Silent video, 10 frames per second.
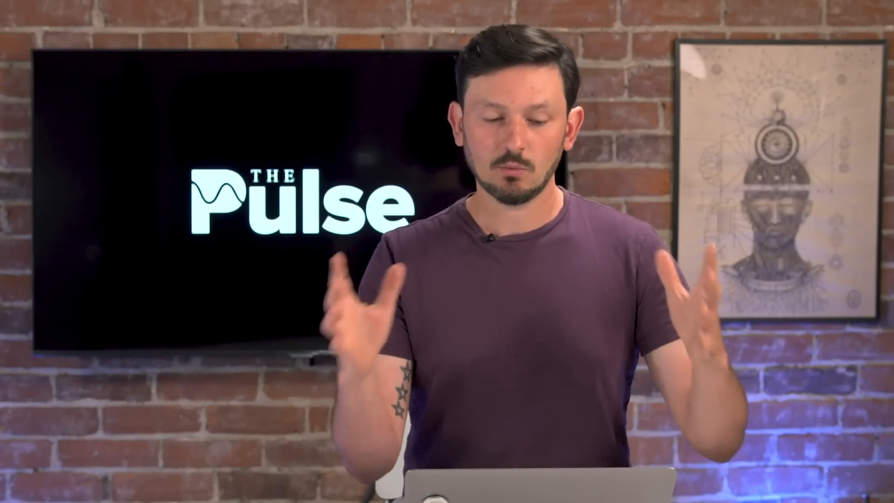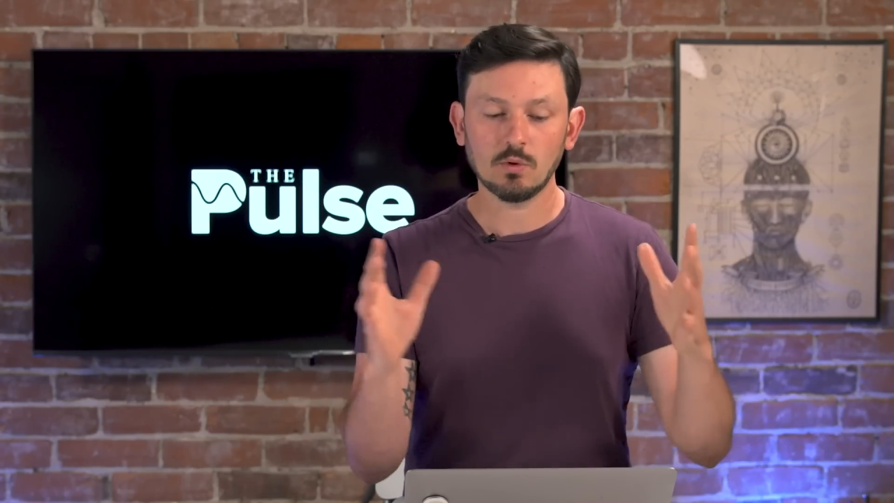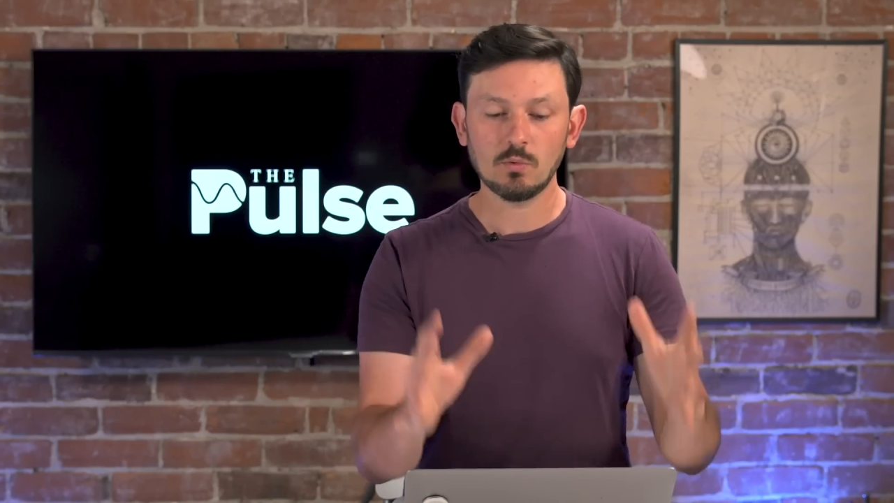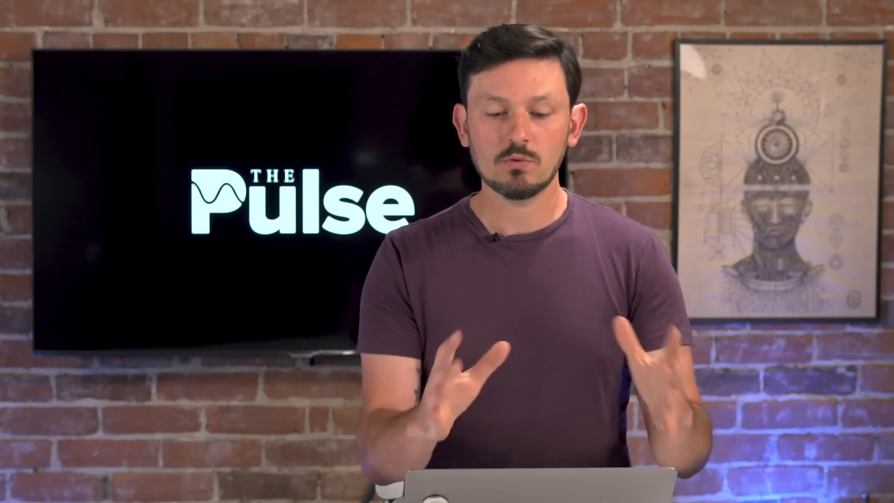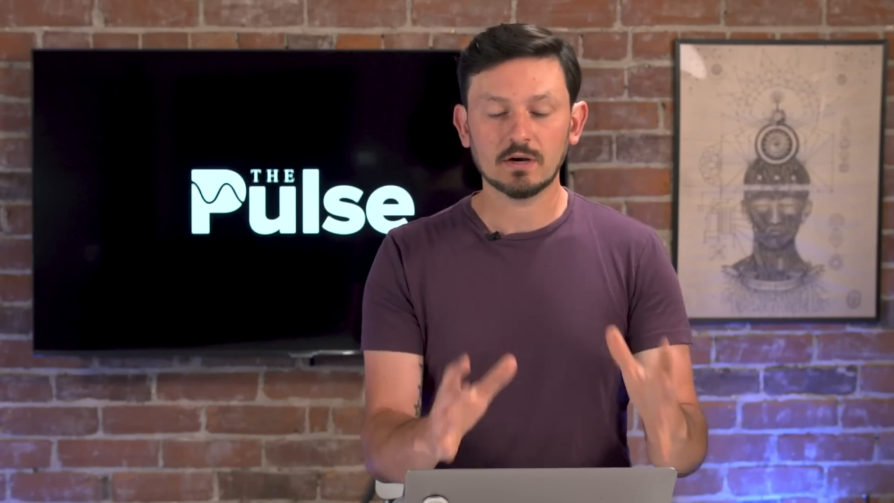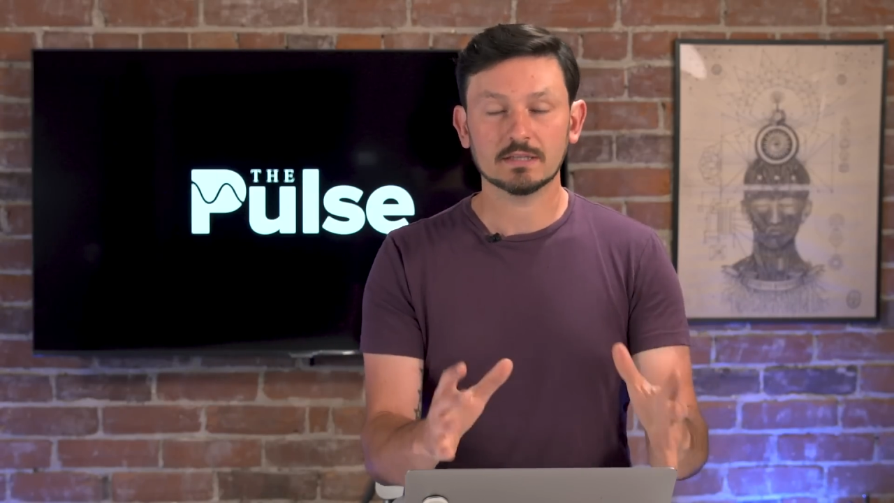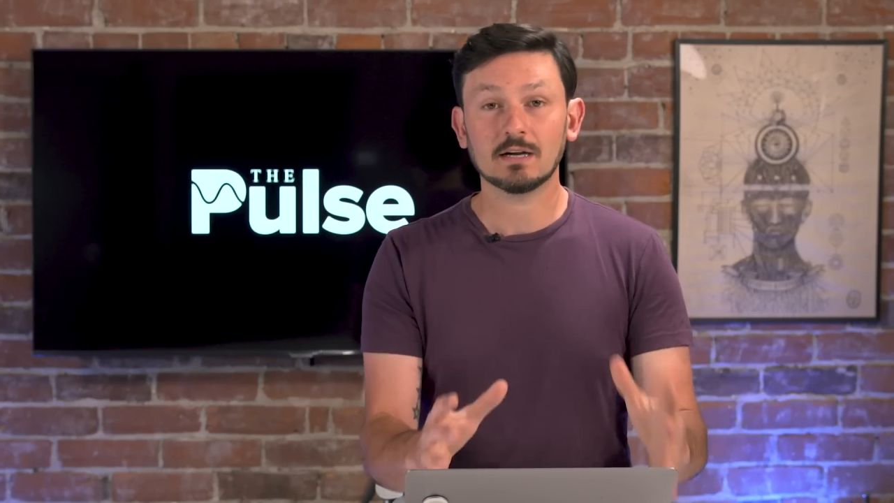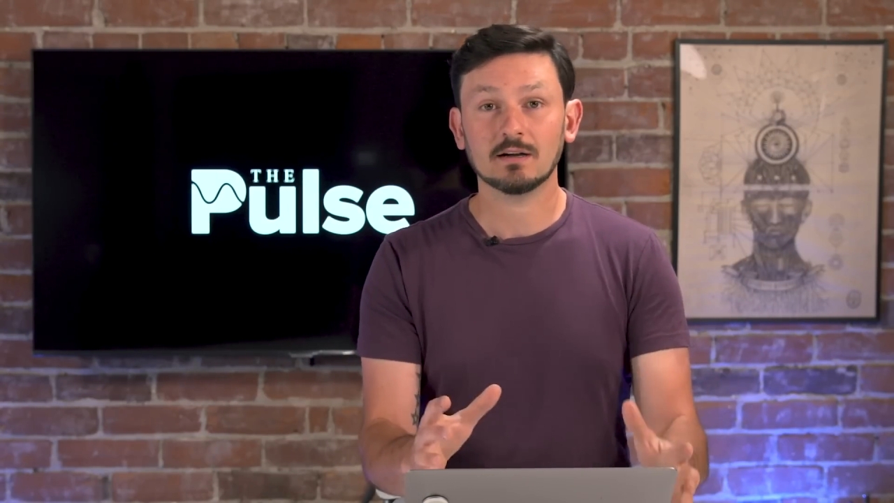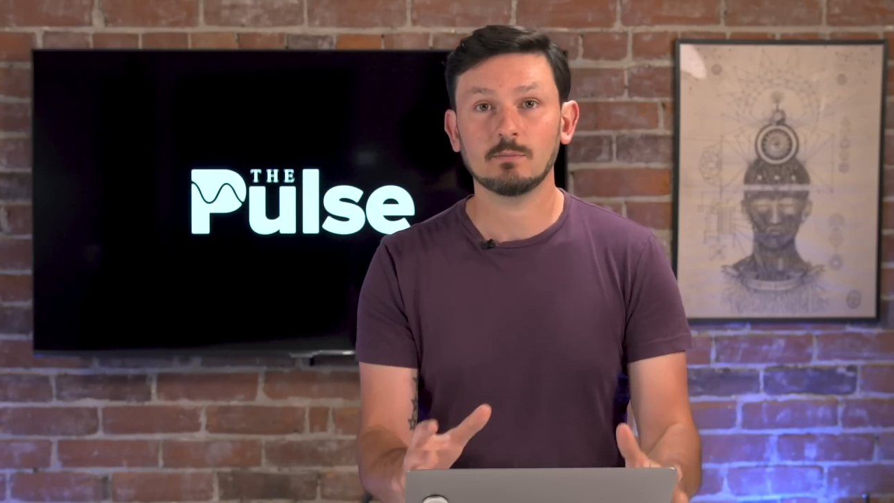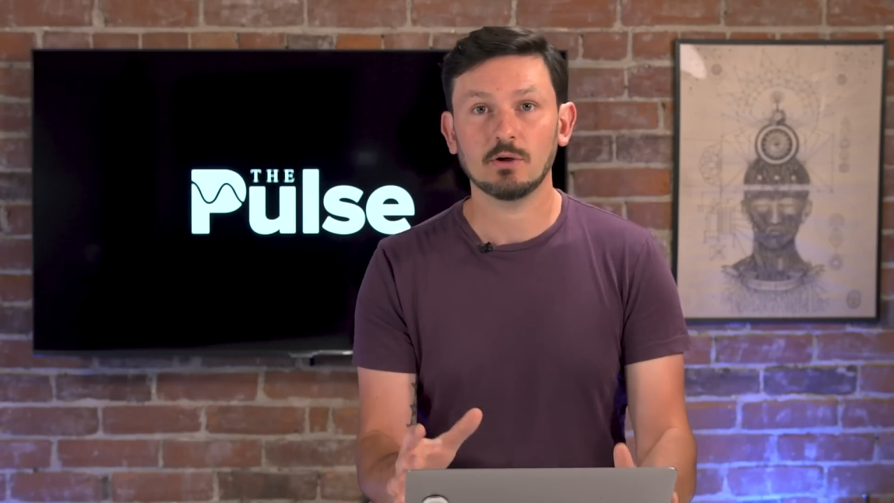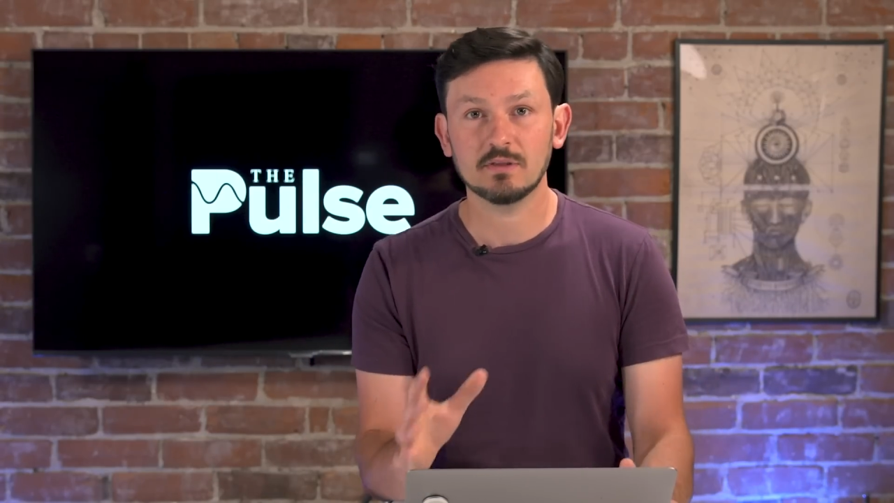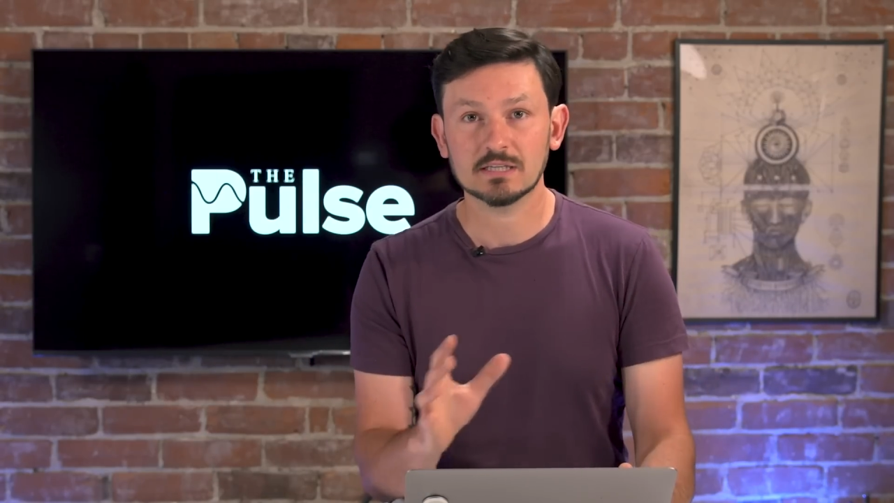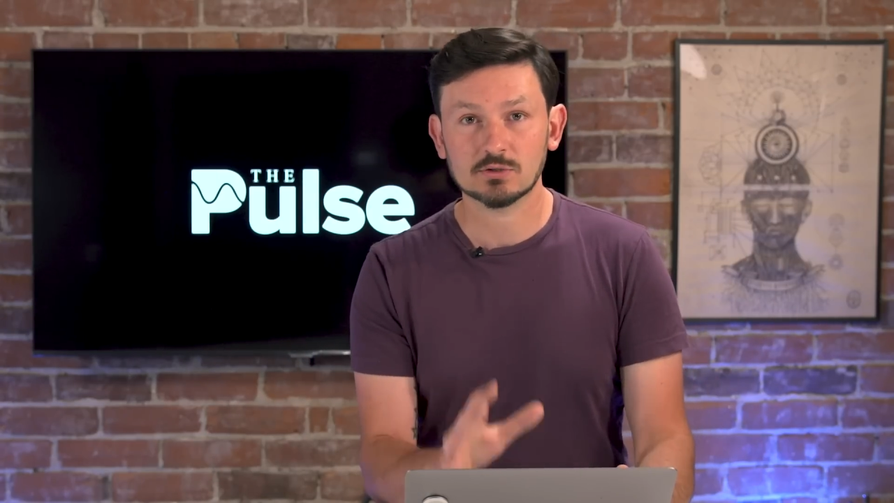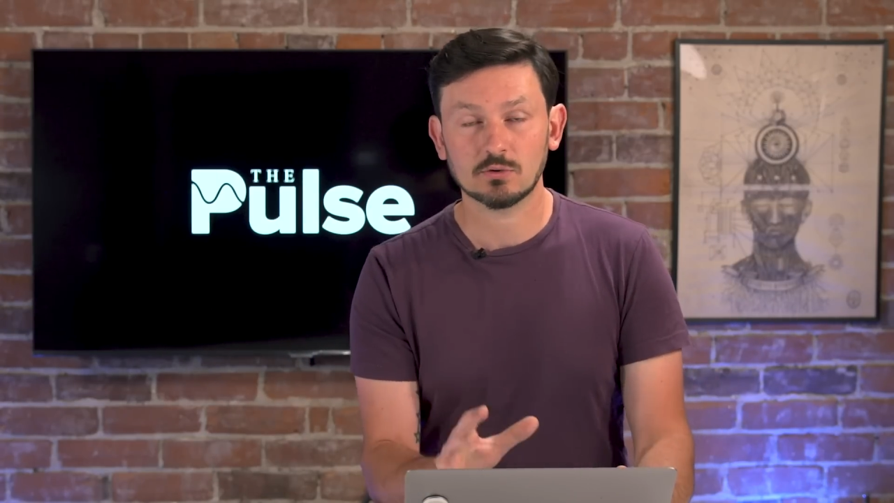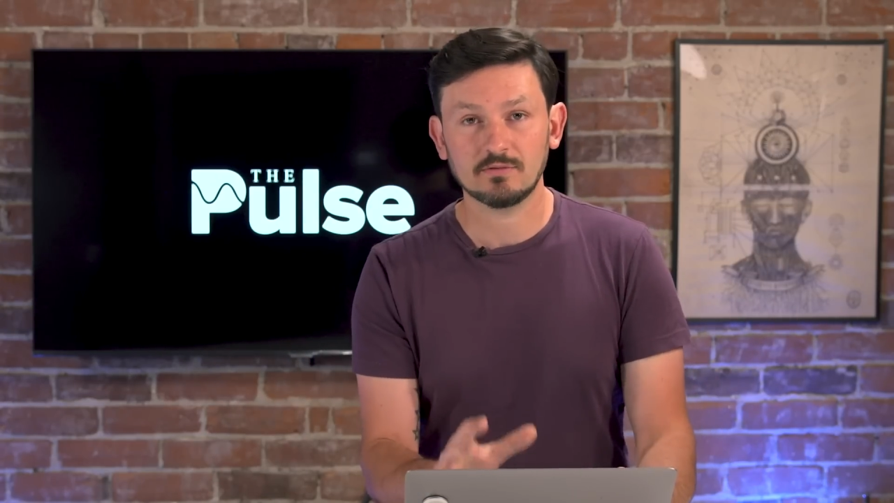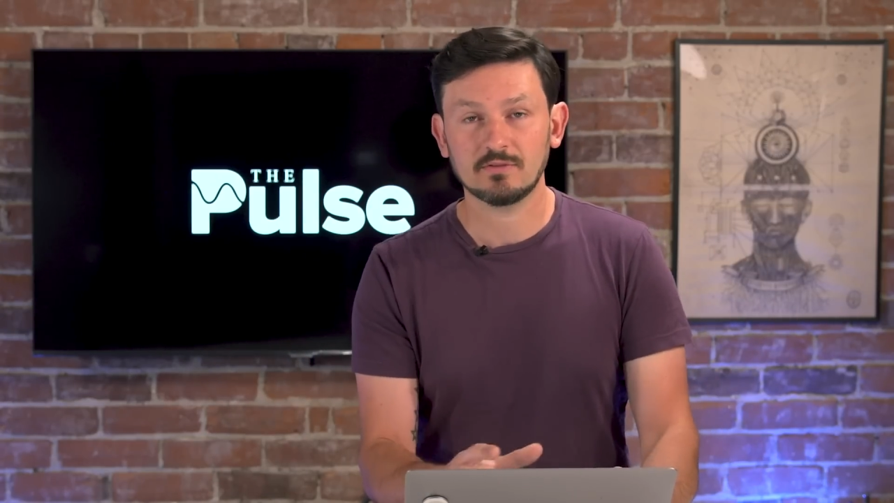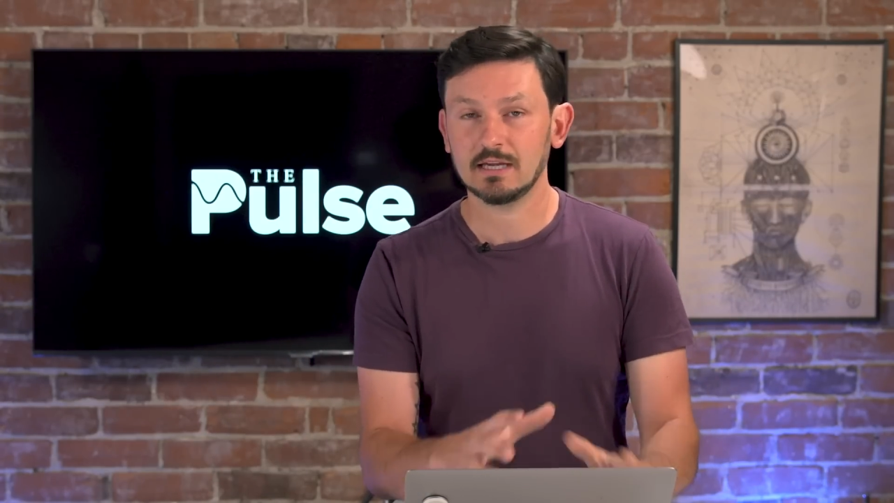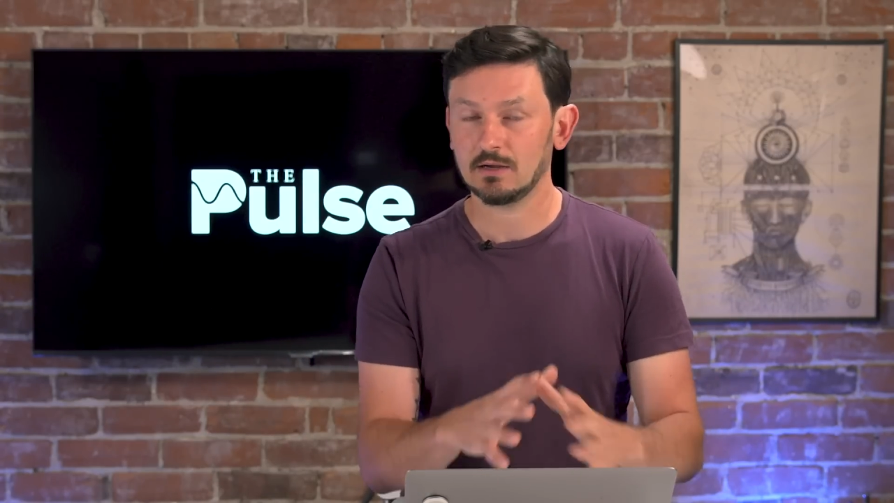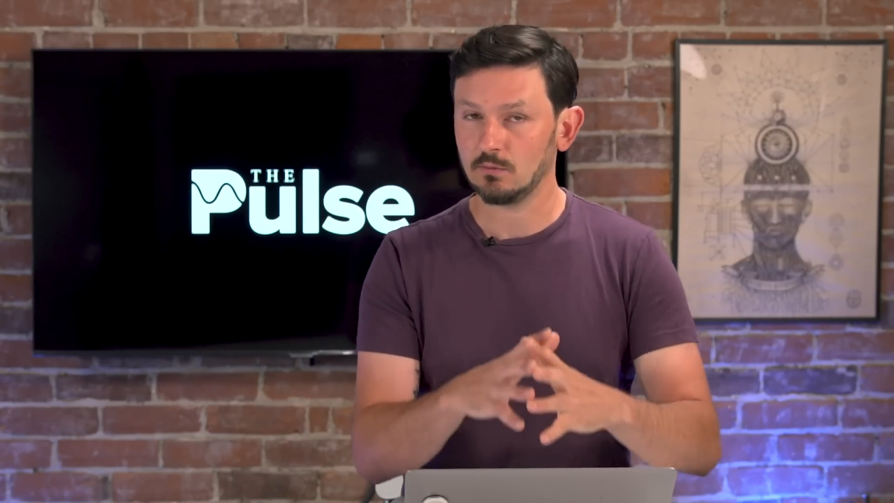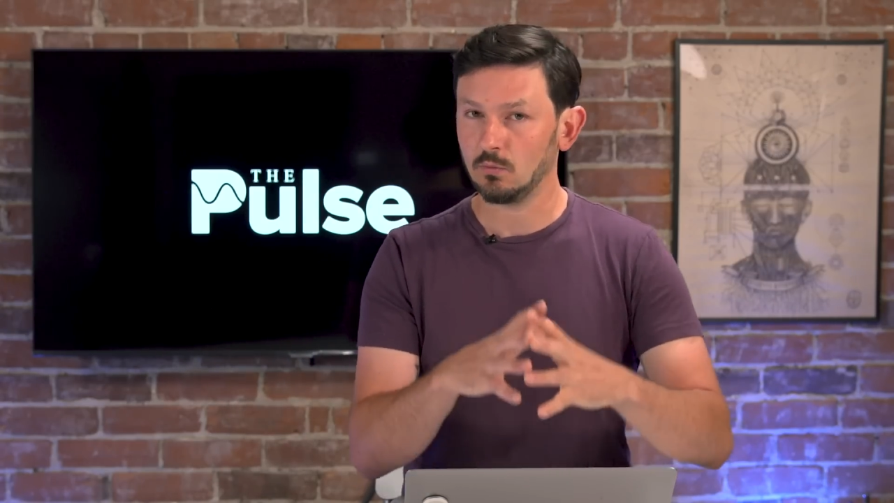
when we want to talk about this sort of thing.